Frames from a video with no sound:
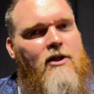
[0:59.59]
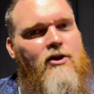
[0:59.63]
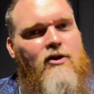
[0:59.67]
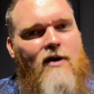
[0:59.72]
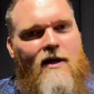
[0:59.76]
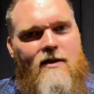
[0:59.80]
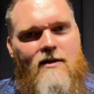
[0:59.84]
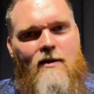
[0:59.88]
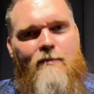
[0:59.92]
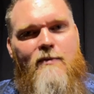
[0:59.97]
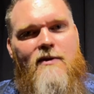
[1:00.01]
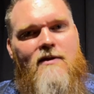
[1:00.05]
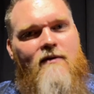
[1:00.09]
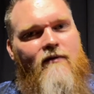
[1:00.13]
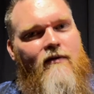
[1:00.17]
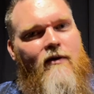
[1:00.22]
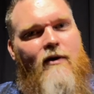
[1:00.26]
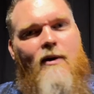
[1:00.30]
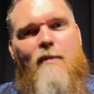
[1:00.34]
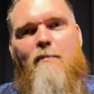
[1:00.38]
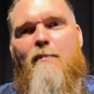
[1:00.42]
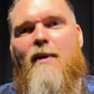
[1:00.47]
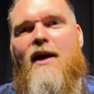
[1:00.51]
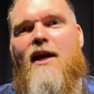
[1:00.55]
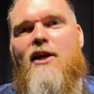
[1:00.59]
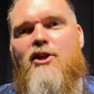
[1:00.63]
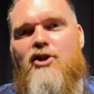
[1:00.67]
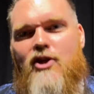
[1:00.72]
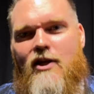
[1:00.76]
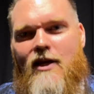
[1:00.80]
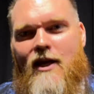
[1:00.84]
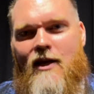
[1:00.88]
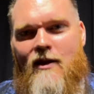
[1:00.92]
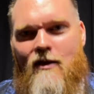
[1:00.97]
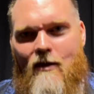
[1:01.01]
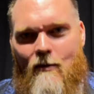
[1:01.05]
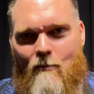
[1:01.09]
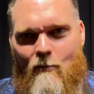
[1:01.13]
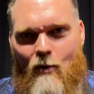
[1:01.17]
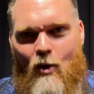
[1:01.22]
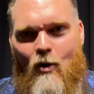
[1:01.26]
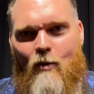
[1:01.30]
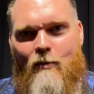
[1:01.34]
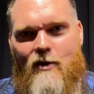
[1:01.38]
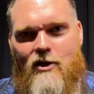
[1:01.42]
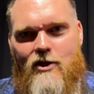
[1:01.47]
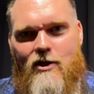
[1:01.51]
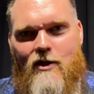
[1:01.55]
Dressup is a very patient, in the
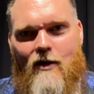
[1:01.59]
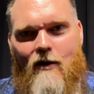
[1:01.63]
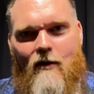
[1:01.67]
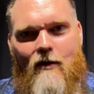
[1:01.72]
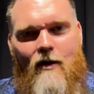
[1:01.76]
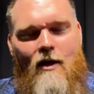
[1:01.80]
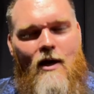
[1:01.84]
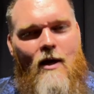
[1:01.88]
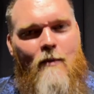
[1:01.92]
moment show.